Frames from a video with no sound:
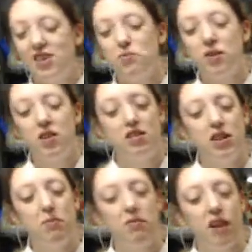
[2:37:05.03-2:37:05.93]
we're gonna
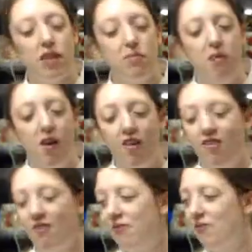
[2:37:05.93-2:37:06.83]
deep fry. Holy
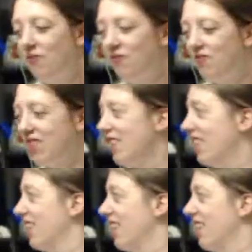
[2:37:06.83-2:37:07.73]
tomorrow. heck! Do
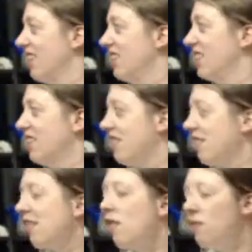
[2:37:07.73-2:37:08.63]
we have deep frying
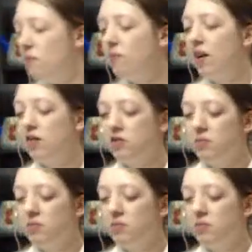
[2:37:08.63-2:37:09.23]
oil? I do.